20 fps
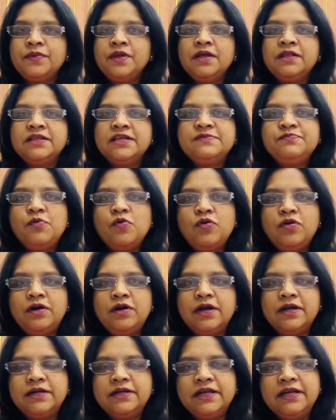This book
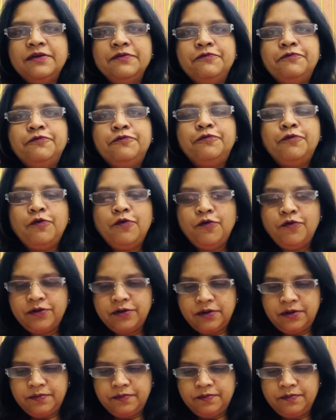contains four
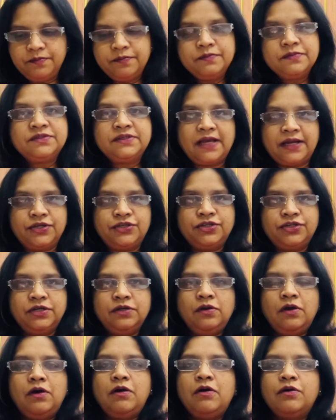section,
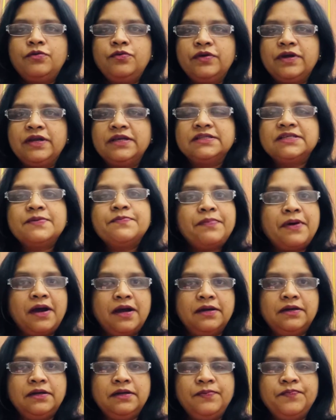or you can say
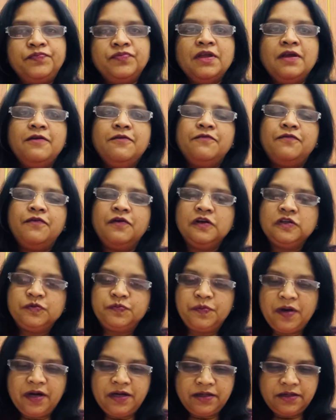part. First
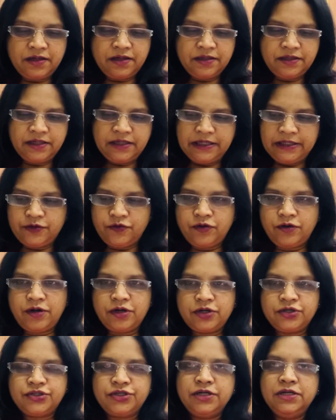part contain
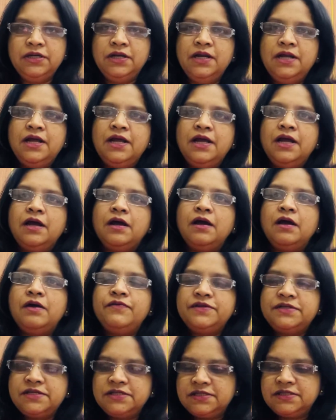introduction,
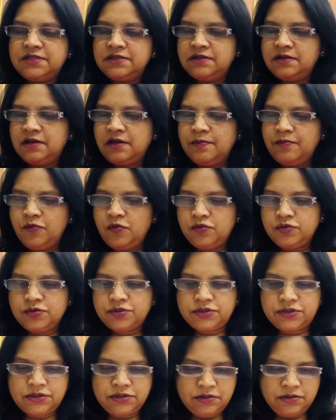which is almost